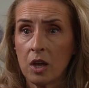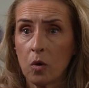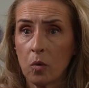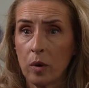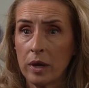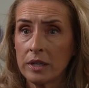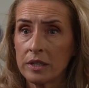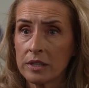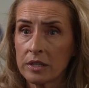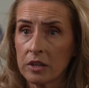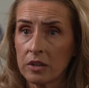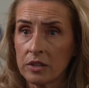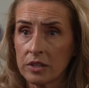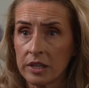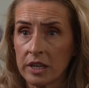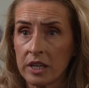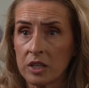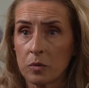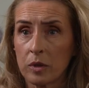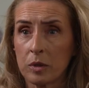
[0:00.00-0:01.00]
when
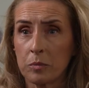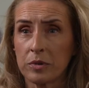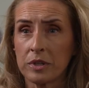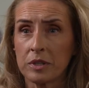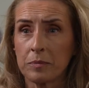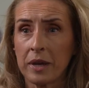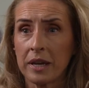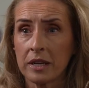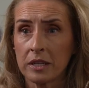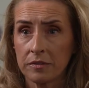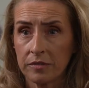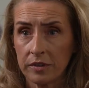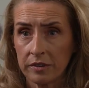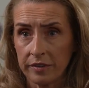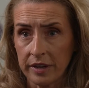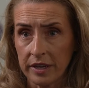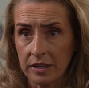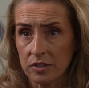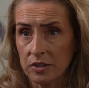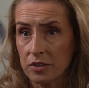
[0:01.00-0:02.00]
discussing it with prospective
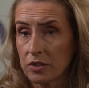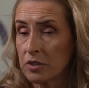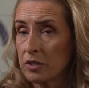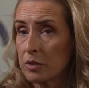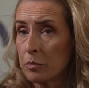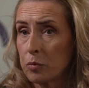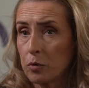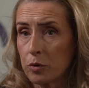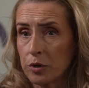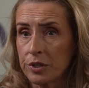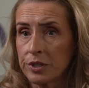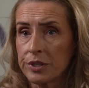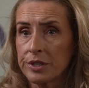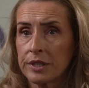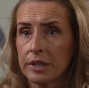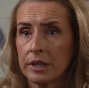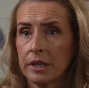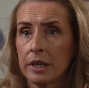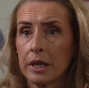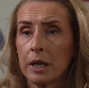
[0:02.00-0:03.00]
investors or
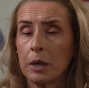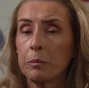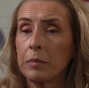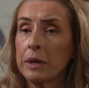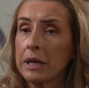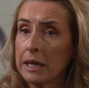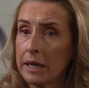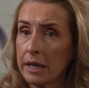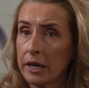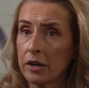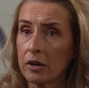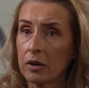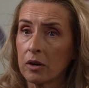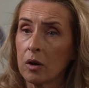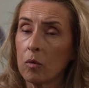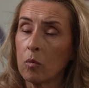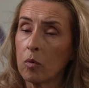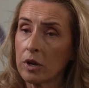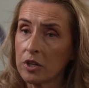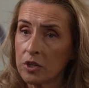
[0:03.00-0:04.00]
supporters, be clear
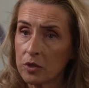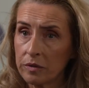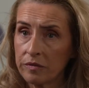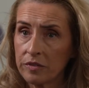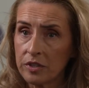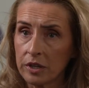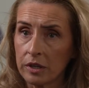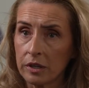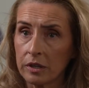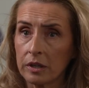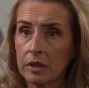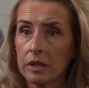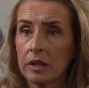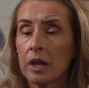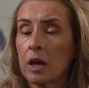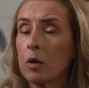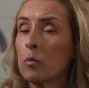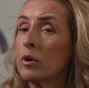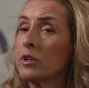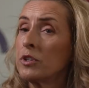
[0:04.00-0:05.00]
on what you have done
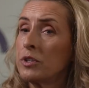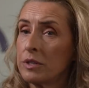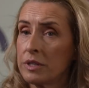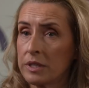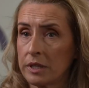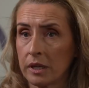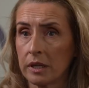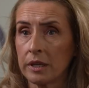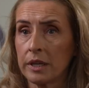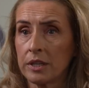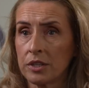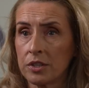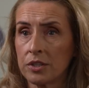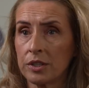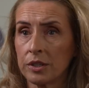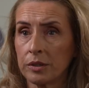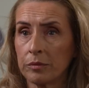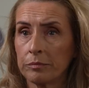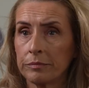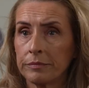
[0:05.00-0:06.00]
and what you still need to
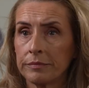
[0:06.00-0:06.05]
do.